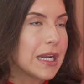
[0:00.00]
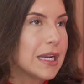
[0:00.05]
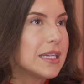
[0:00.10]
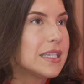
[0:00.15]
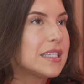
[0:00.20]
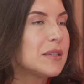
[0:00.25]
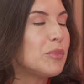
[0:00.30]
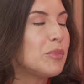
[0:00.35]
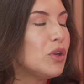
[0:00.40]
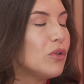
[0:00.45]
and
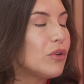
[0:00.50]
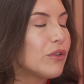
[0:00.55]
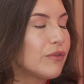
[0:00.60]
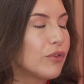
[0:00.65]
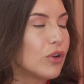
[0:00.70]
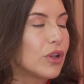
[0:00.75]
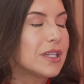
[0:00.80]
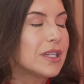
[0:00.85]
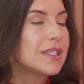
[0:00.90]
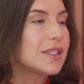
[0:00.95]
it's
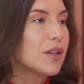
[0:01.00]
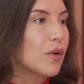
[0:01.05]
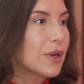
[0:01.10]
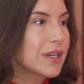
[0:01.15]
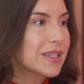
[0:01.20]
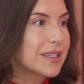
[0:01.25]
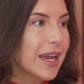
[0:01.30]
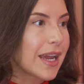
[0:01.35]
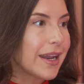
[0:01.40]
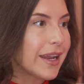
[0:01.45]
beautiful and so
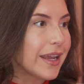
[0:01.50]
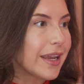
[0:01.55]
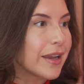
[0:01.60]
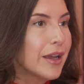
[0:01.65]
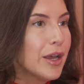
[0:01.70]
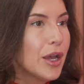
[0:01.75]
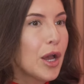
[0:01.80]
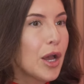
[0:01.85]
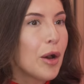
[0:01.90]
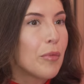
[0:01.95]
exciting.
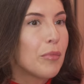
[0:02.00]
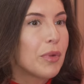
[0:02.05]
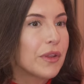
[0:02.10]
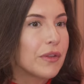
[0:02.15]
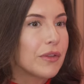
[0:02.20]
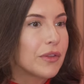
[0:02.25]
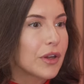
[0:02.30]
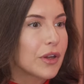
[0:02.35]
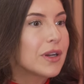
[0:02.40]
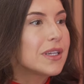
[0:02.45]

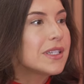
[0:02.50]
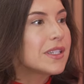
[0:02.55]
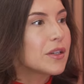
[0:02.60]
But there is